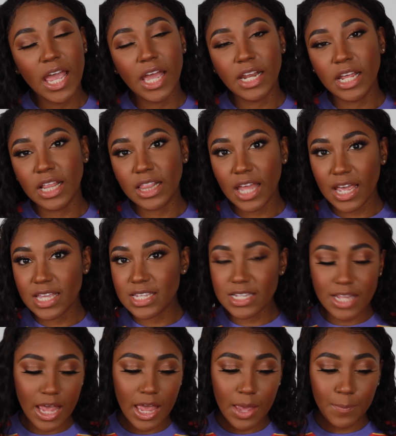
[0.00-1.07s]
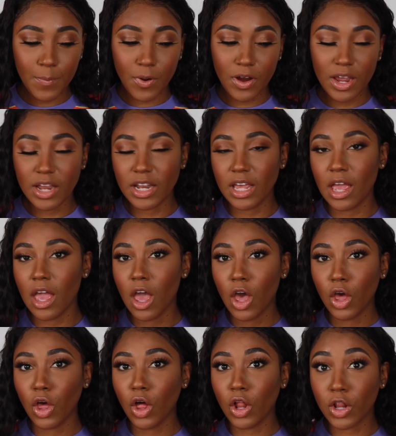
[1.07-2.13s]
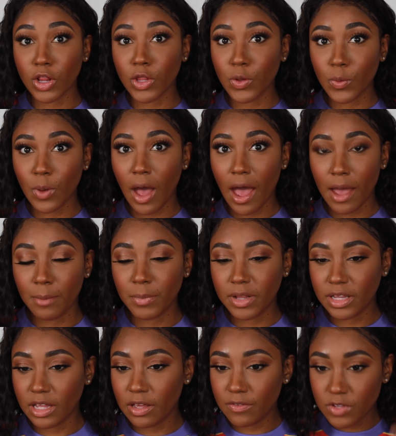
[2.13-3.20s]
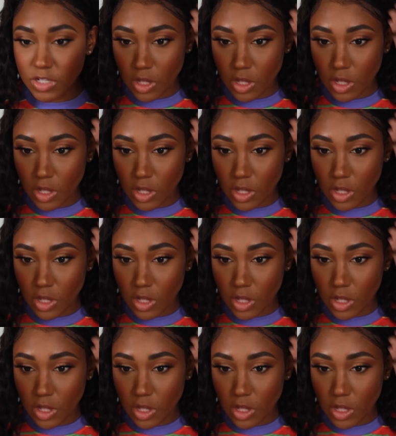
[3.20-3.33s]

any lace tape or any glue, I believe.